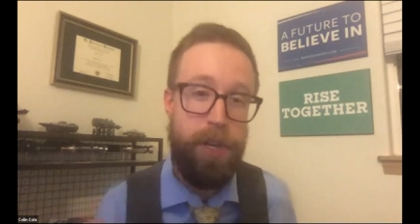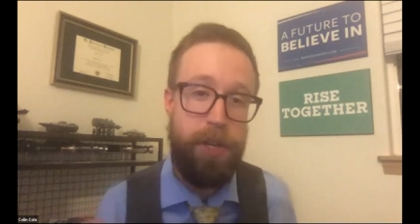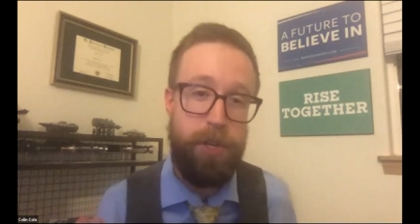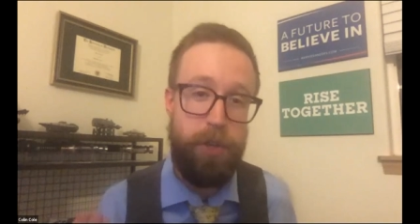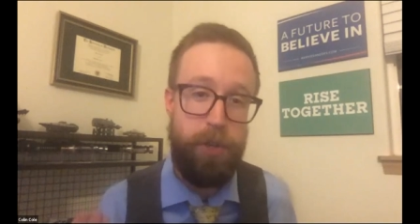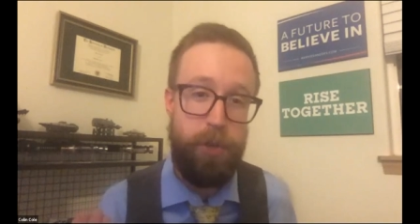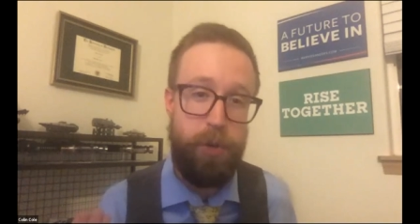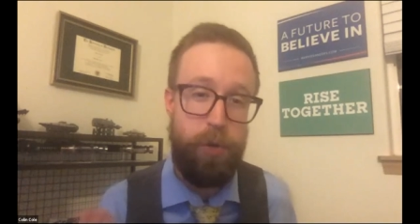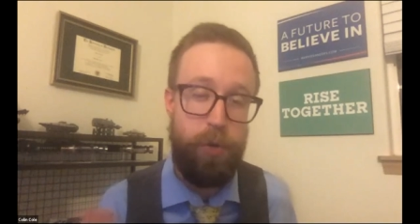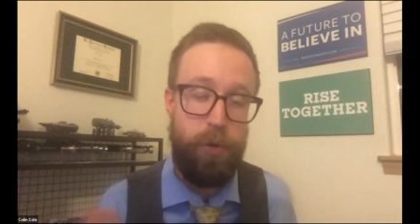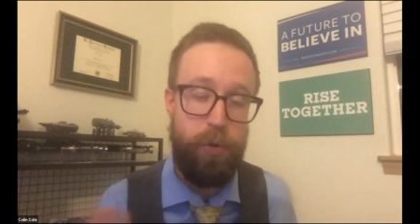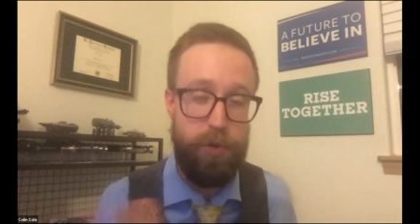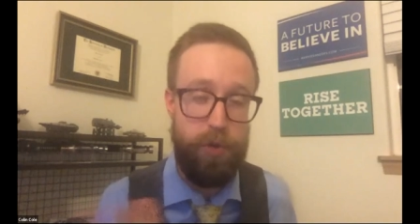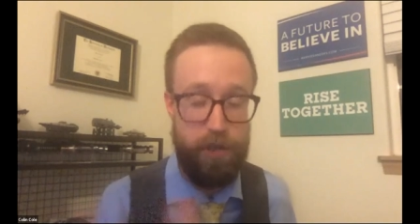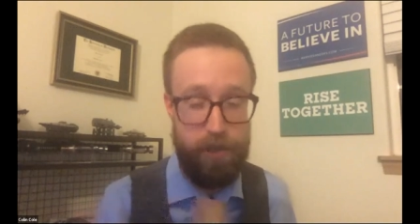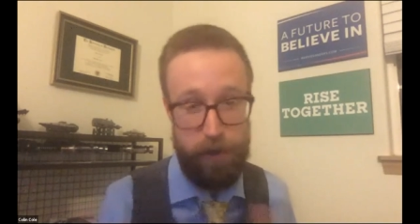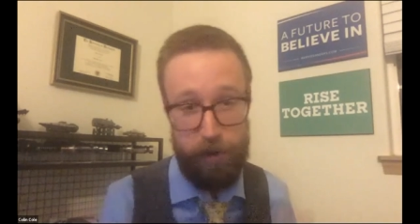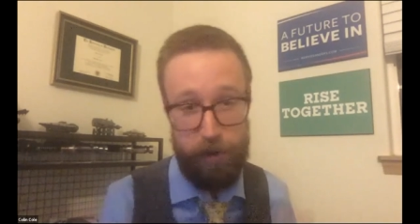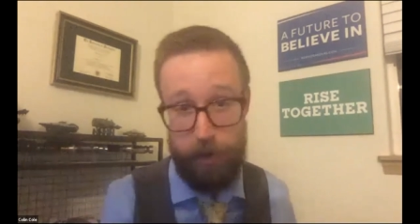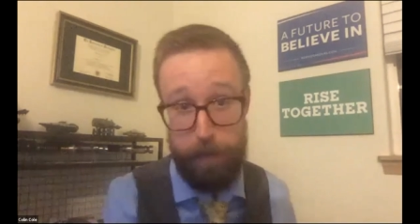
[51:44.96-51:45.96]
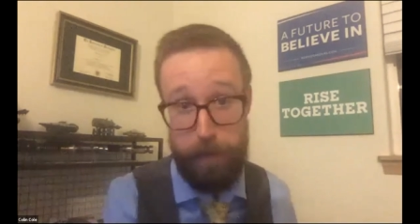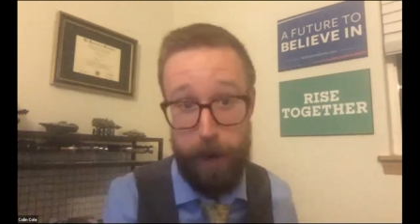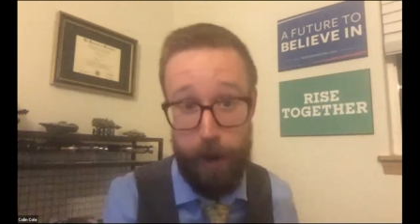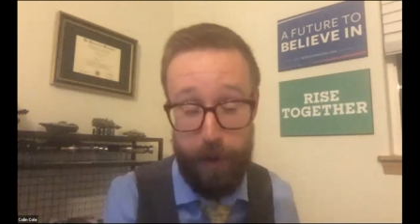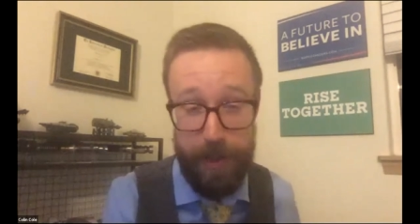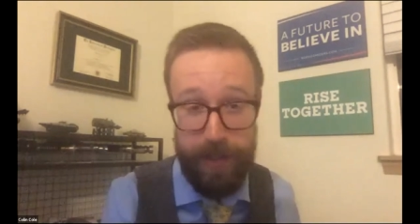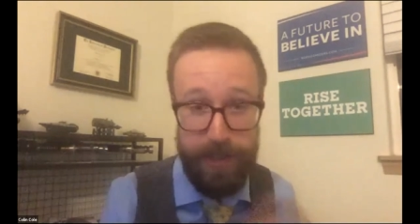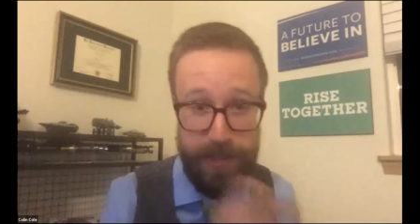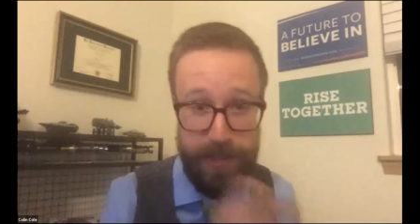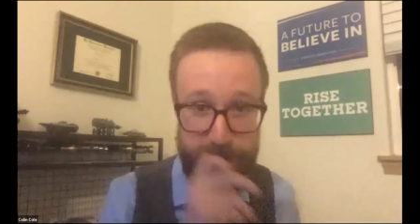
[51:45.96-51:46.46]
to her
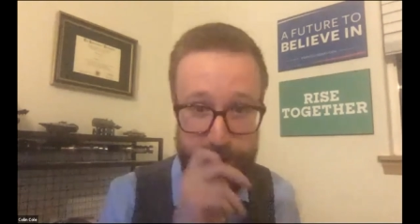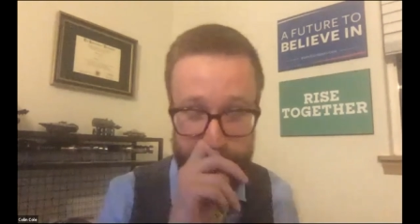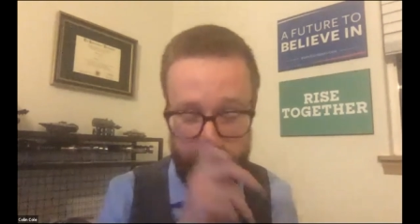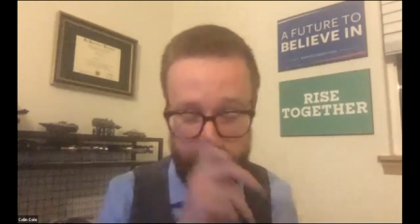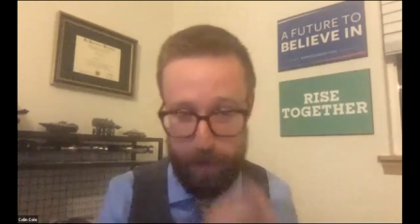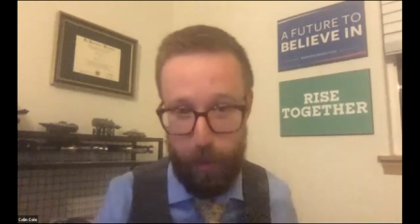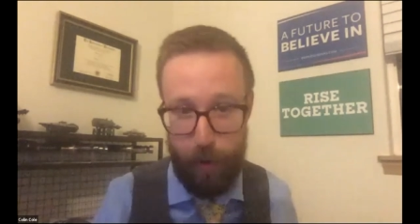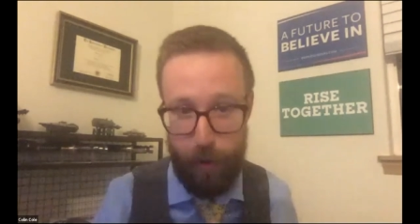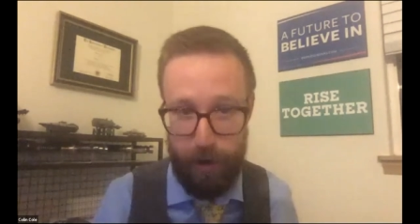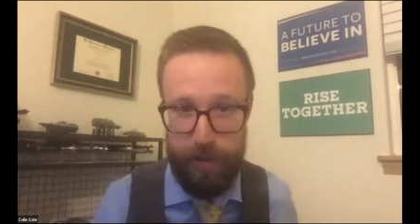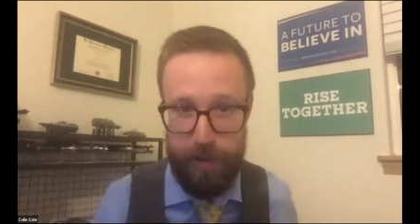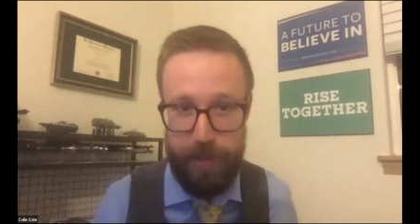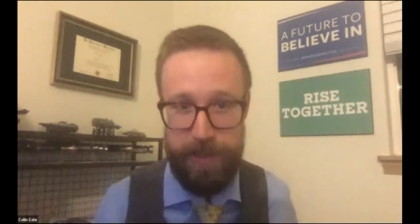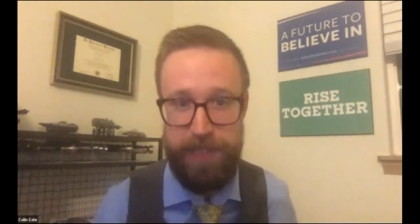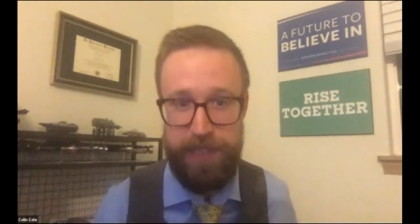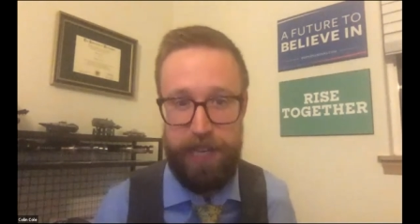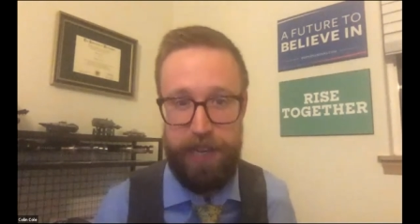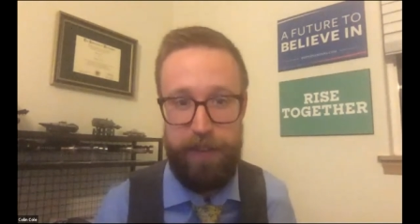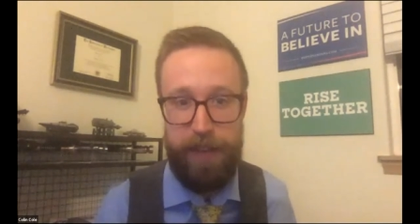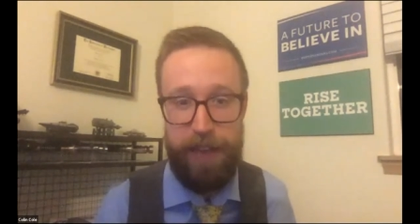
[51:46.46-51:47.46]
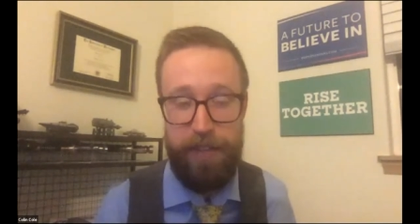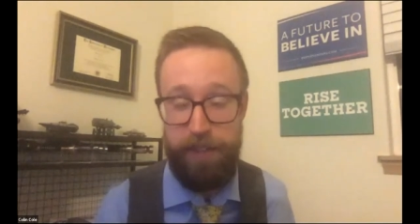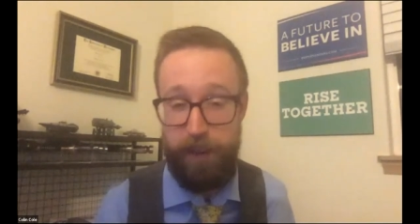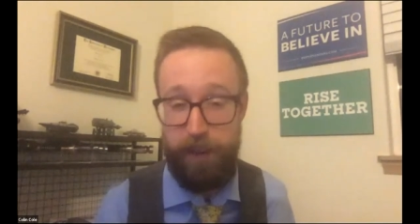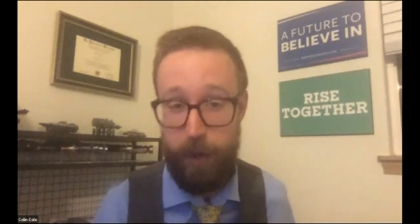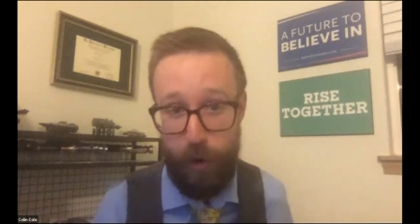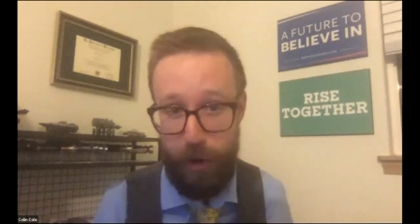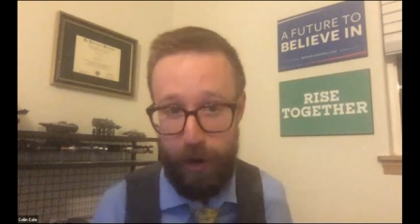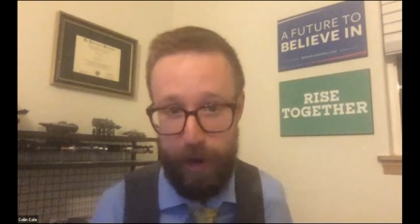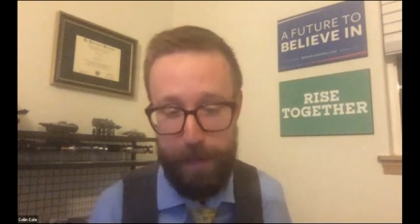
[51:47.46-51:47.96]
opponent's supporters instead of having to
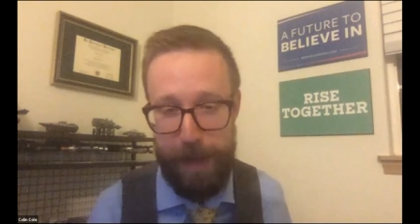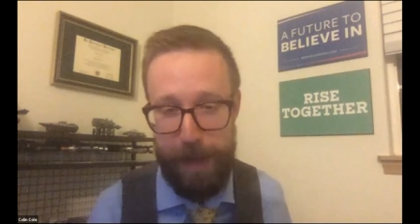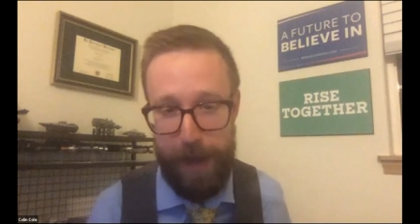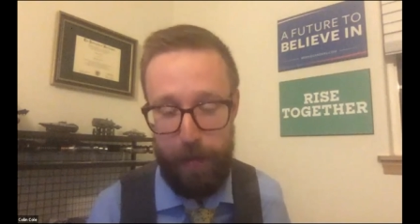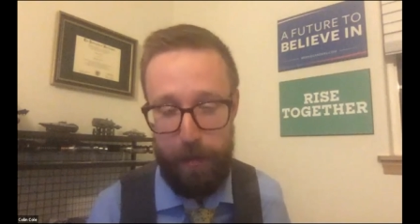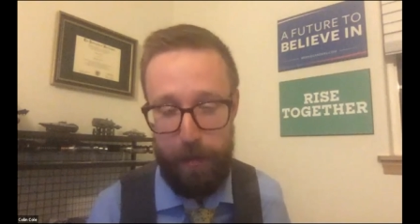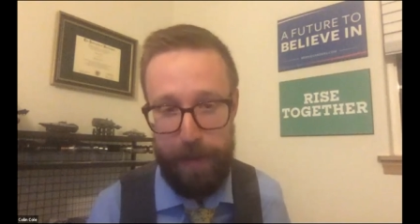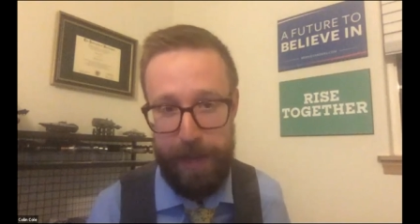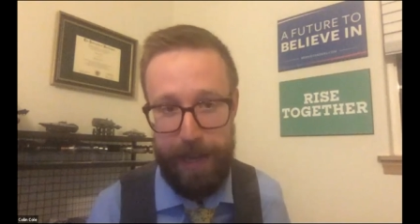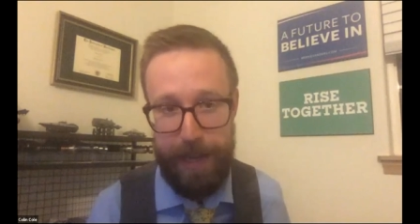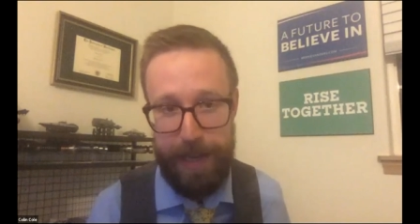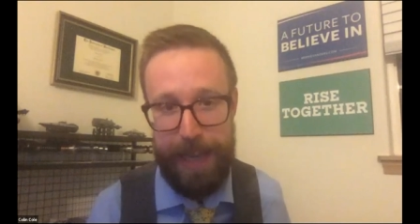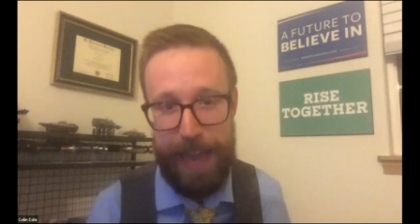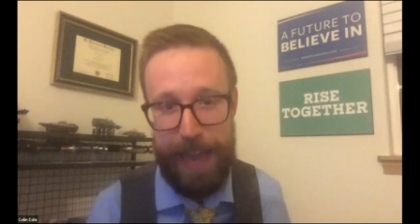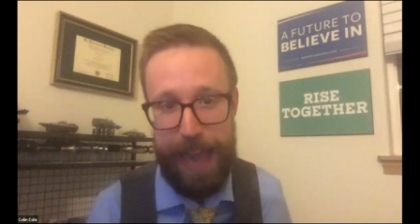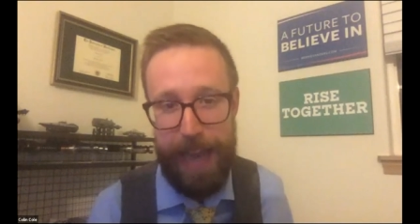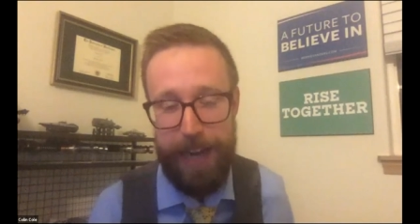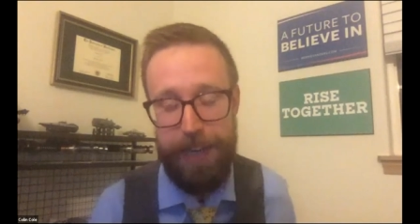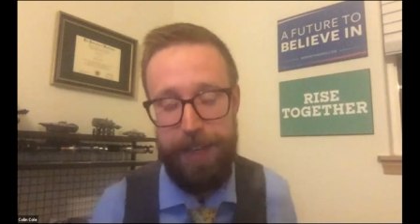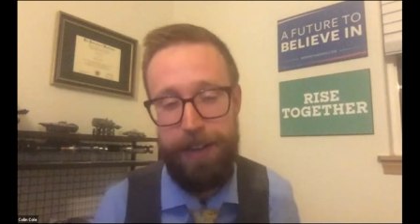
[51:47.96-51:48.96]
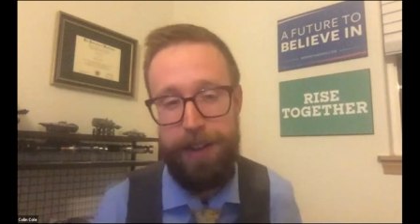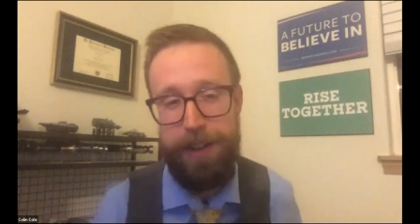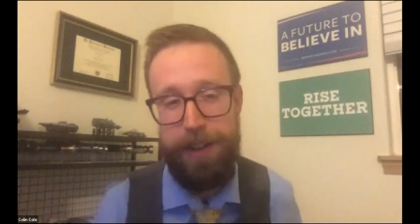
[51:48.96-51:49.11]
worry about being attacked,